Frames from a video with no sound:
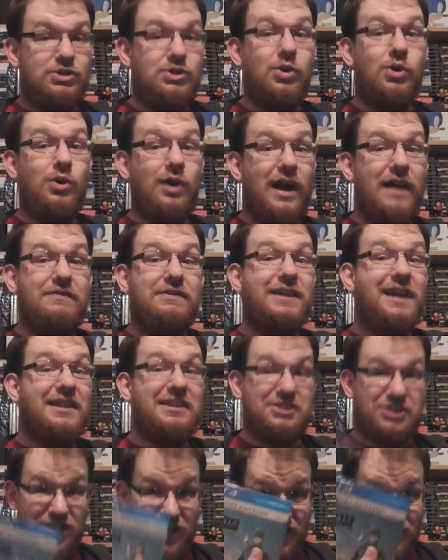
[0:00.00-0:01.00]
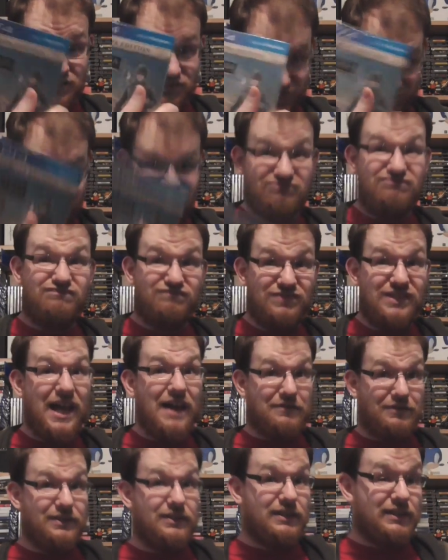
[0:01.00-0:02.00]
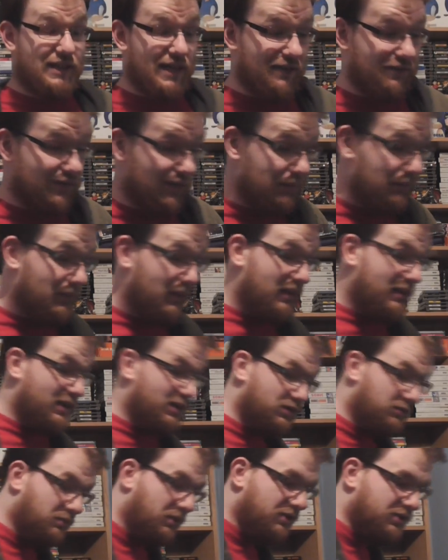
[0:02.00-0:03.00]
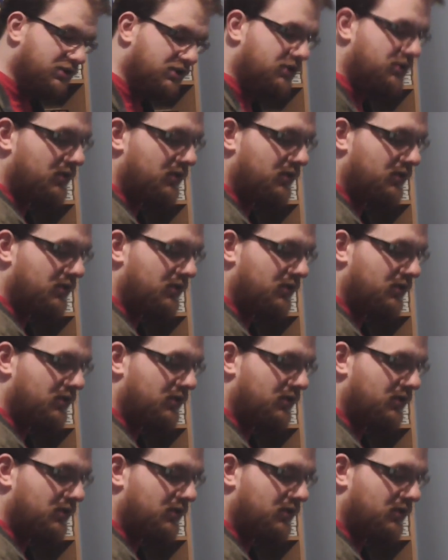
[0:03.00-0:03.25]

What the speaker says: So, if you get the chance, definitely play this one.